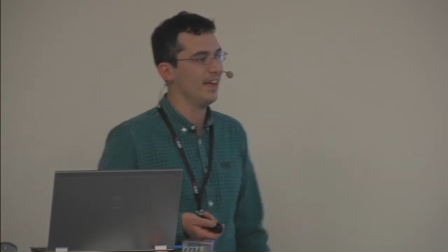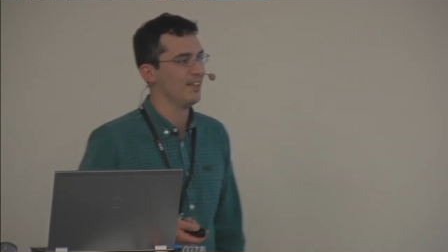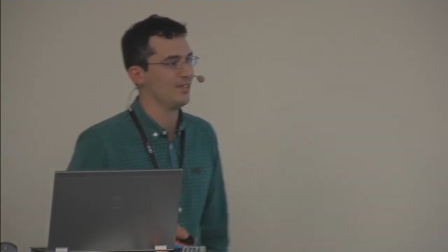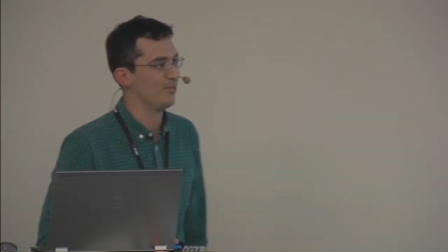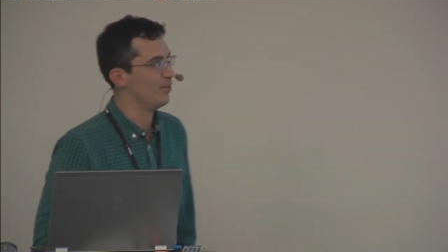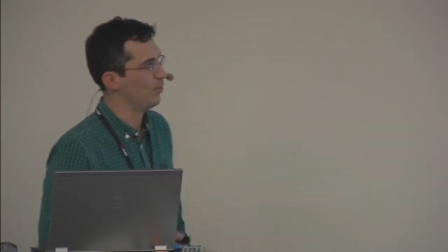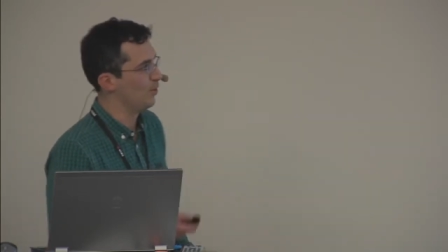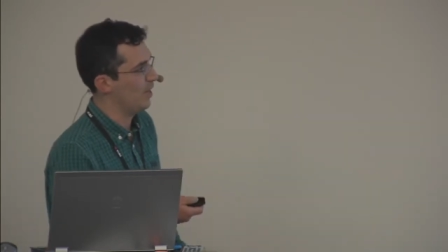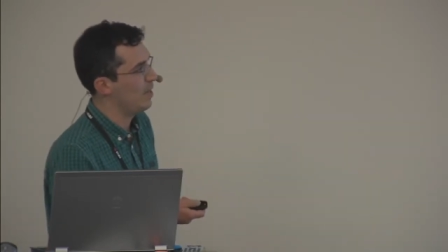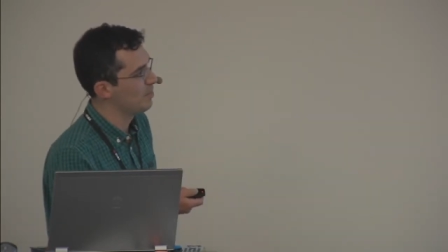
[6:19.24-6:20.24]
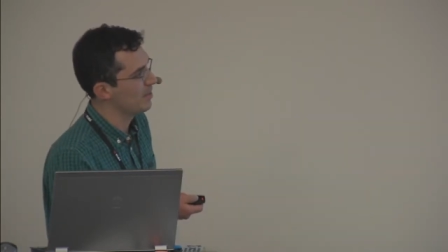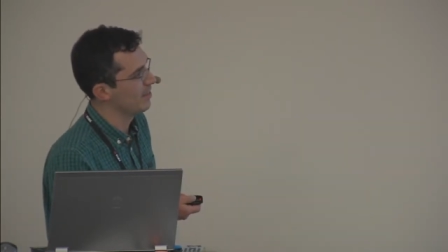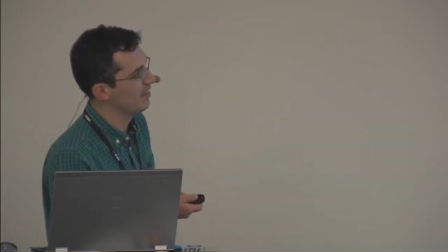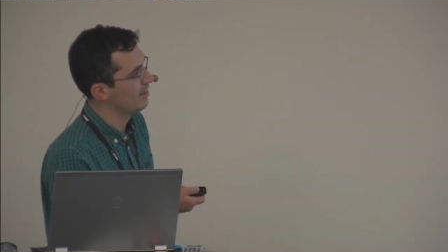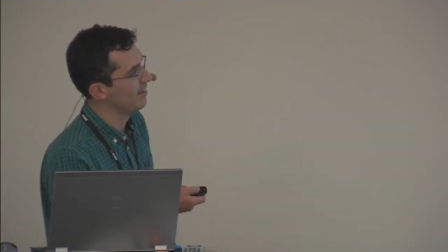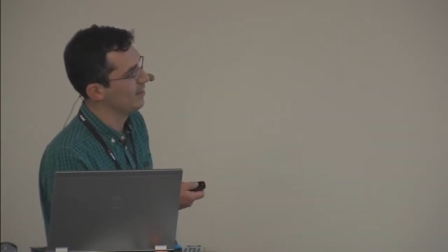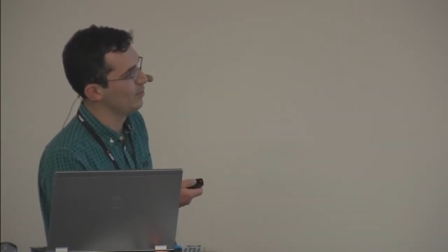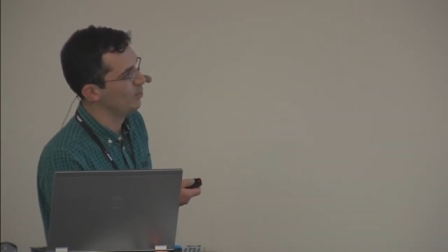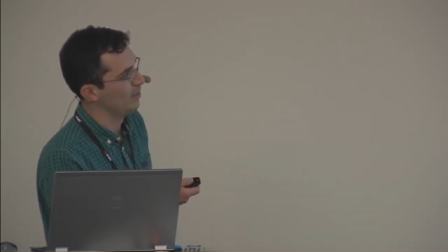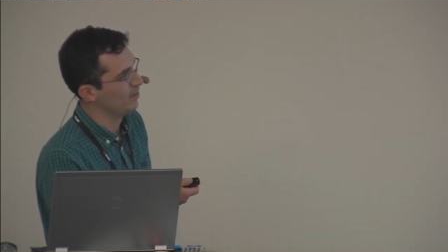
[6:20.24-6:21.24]
sort of your, your hipster, you know,
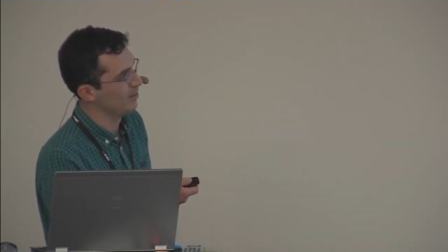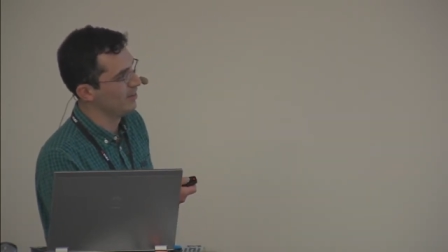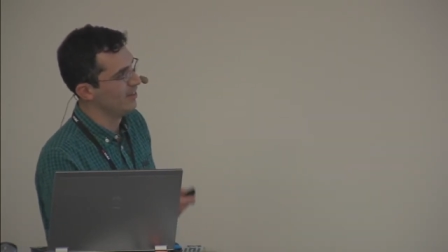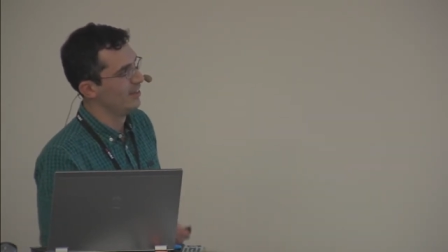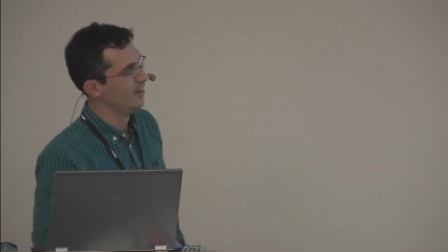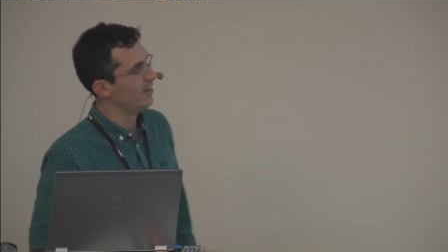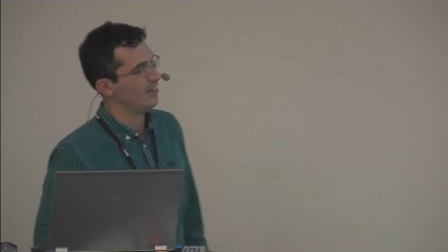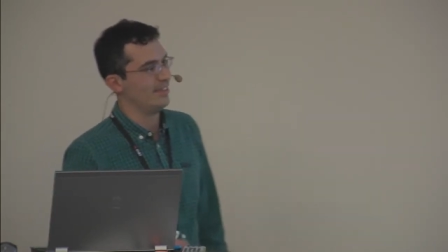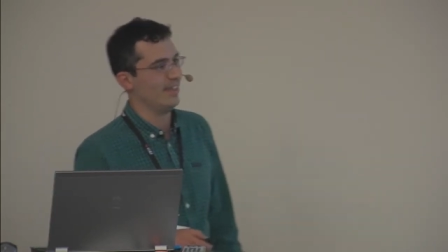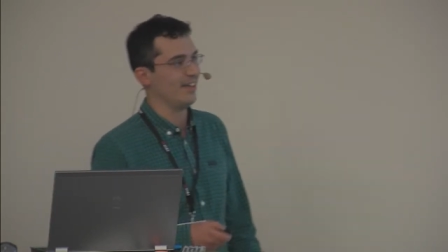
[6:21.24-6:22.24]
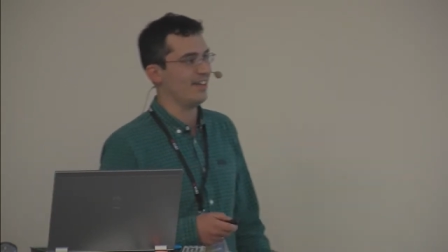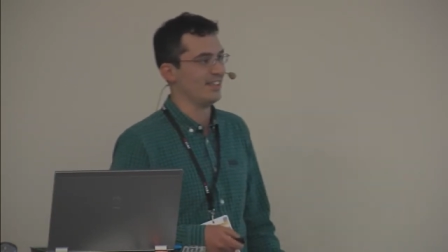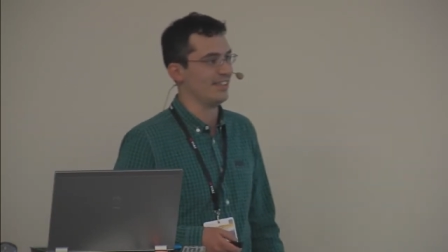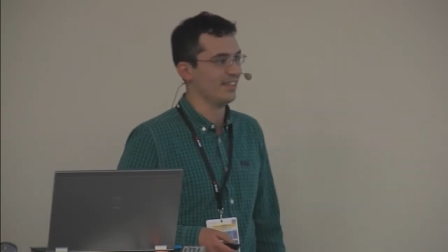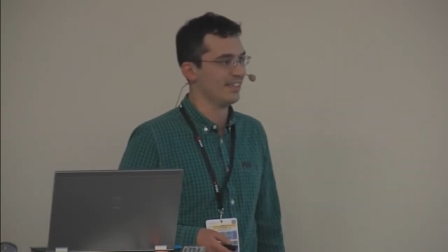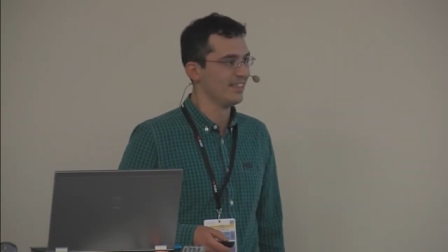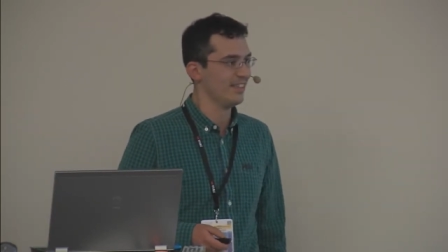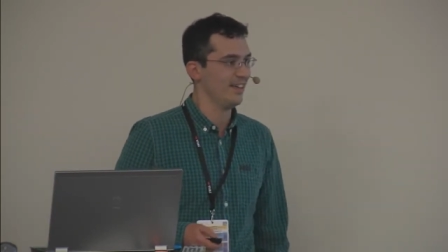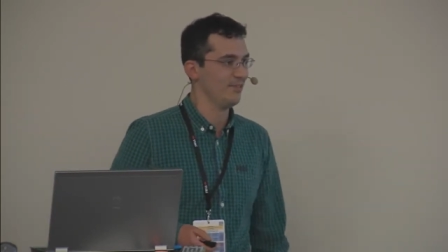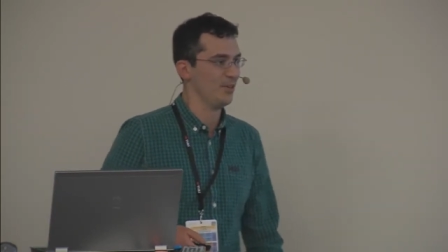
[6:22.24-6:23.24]
with your Sennheiser
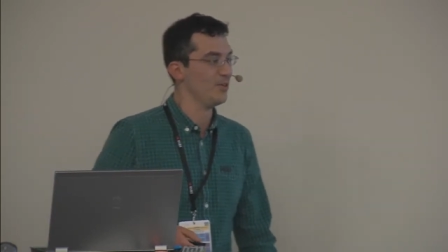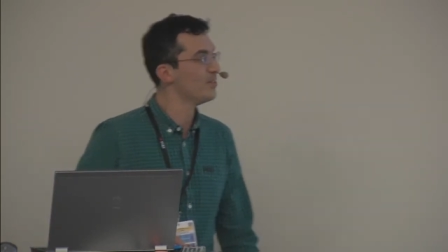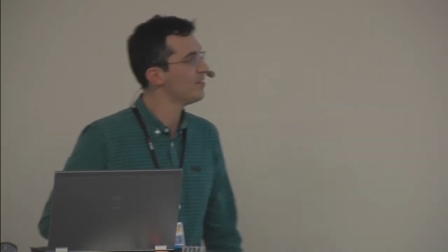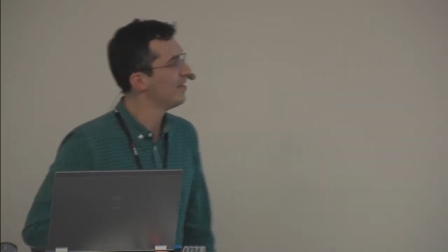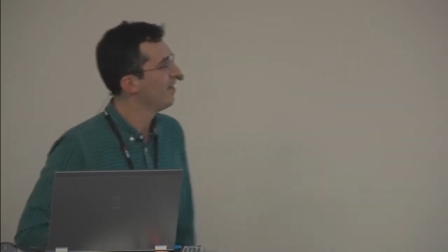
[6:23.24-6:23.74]
headphones.